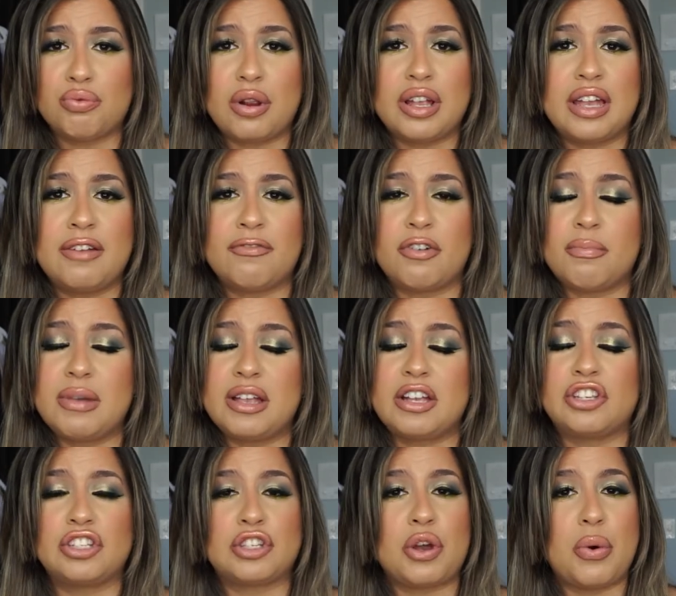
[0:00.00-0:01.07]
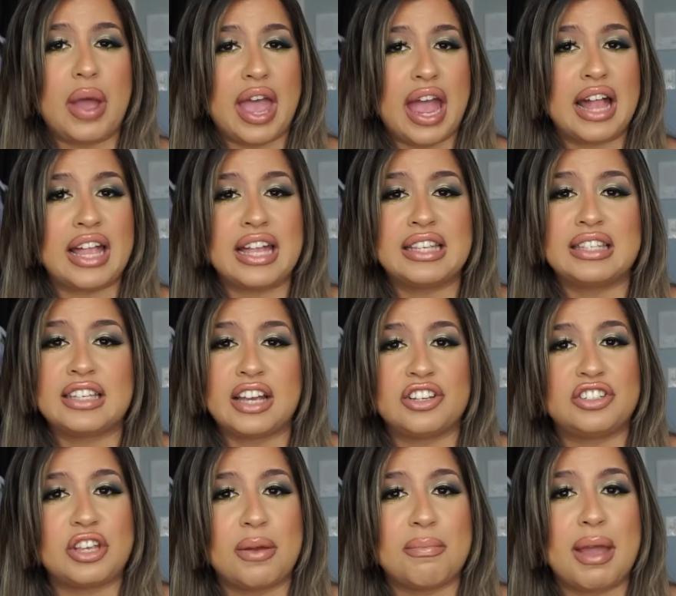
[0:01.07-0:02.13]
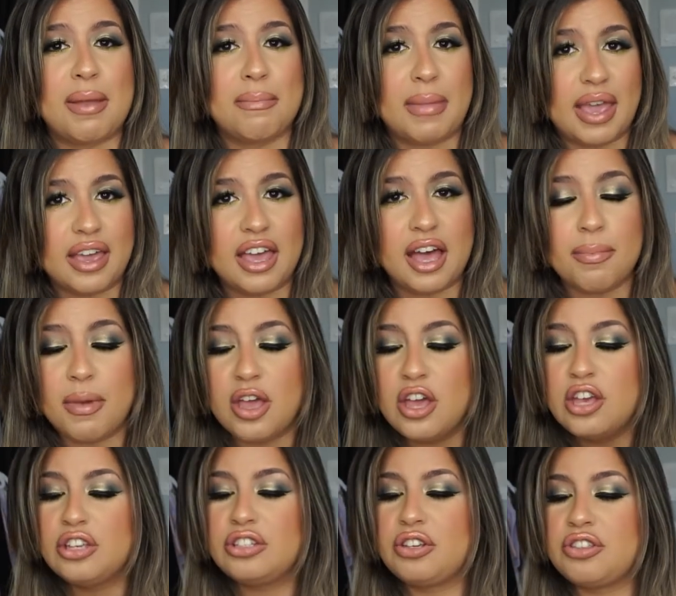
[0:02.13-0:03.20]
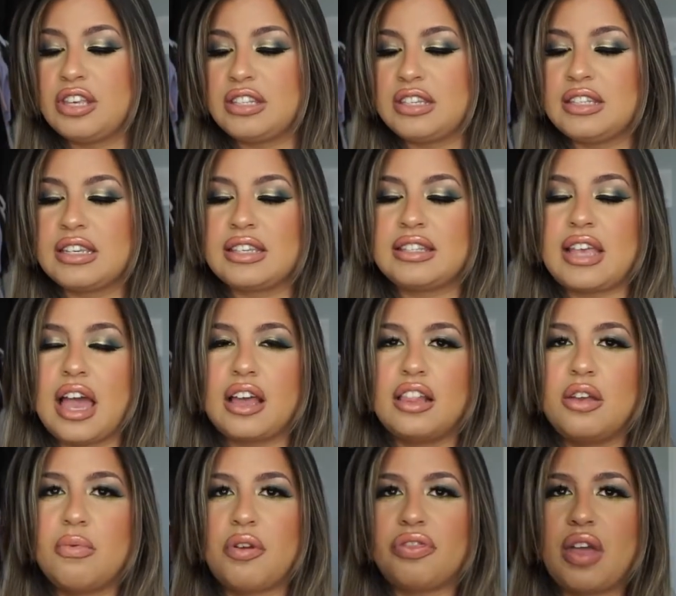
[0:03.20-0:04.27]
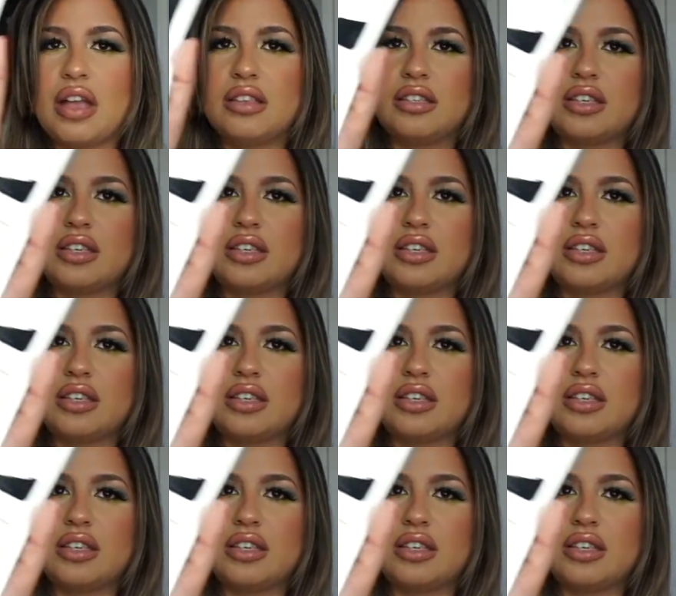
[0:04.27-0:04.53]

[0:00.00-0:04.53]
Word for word: running for me to just go ahead and touch up my makeup. So this is exactly what that